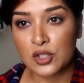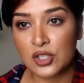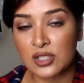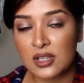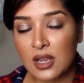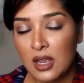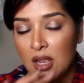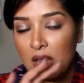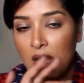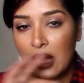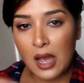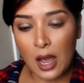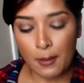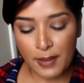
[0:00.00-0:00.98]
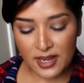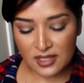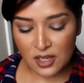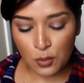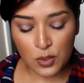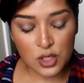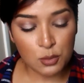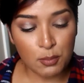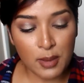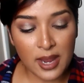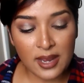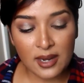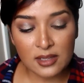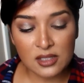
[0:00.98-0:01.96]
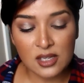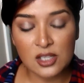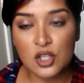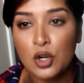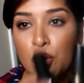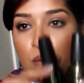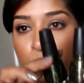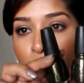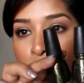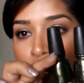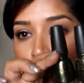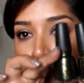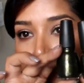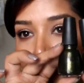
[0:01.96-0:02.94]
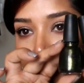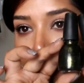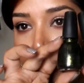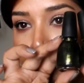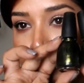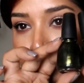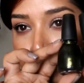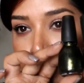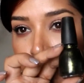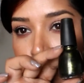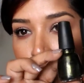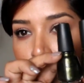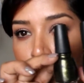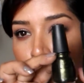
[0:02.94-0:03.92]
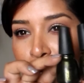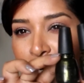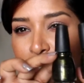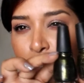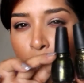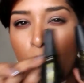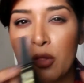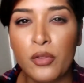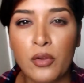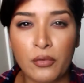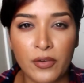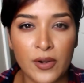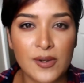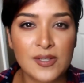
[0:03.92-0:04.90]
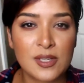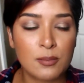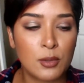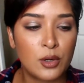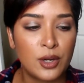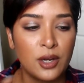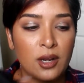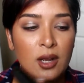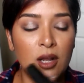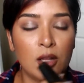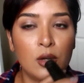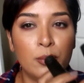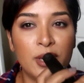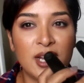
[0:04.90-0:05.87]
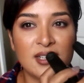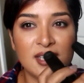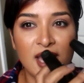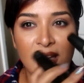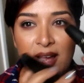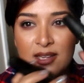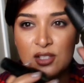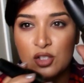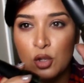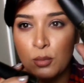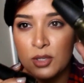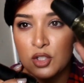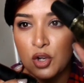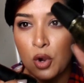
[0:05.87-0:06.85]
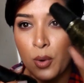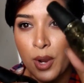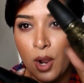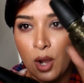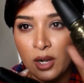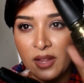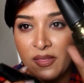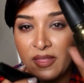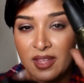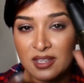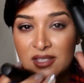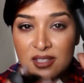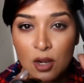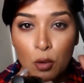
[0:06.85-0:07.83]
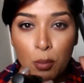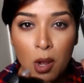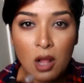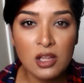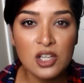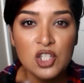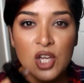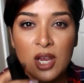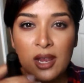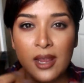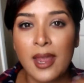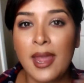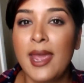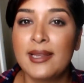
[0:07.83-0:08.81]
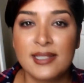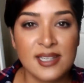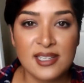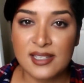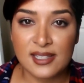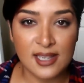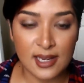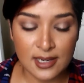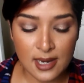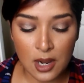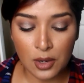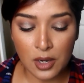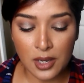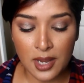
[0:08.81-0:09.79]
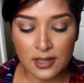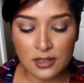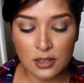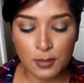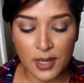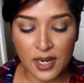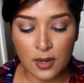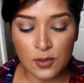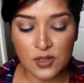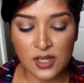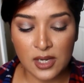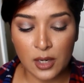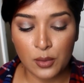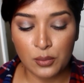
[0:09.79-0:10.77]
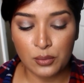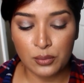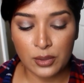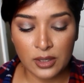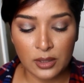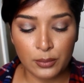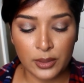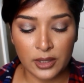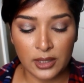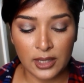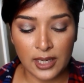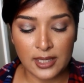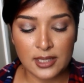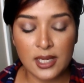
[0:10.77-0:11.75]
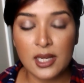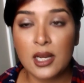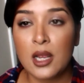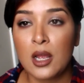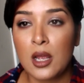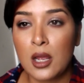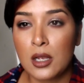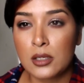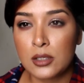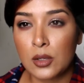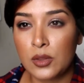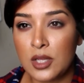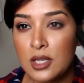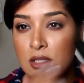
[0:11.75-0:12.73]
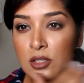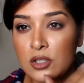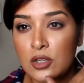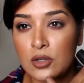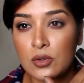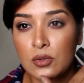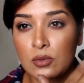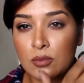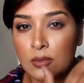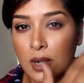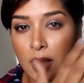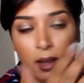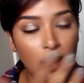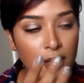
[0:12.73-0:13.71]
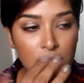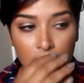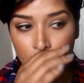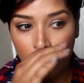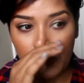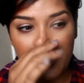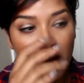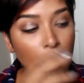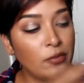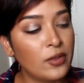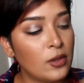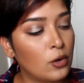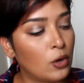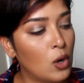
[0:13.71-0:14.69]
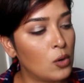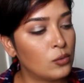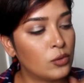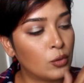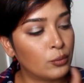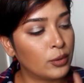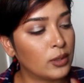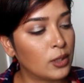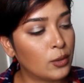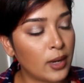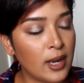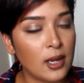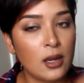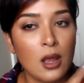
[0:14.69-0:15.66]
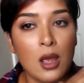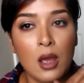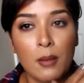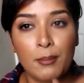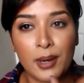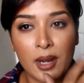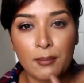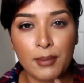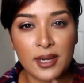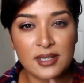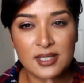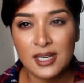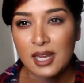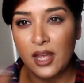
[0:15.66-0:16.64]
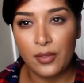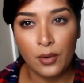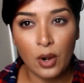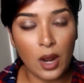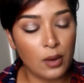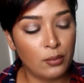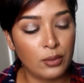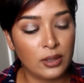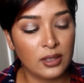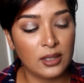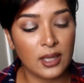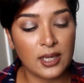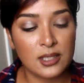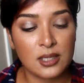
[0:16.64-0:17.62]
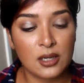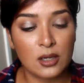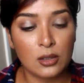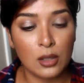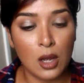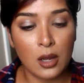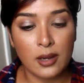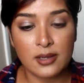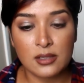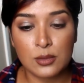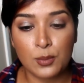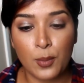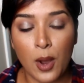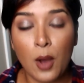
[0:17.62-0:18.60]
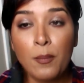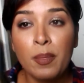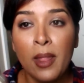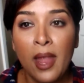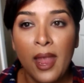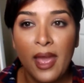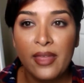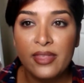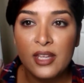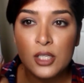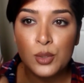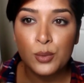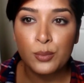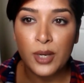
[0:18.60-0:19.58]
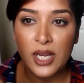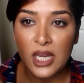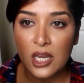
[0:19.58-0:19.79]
which is amazing which made it such a great pair because although they're very similar in color because it has so much going on in this nail polish it did stand out against my nails and I really really liked it so these two I loved. I mean, on their own, they're really great, but combined together, I really liked it a lot as well. And this one right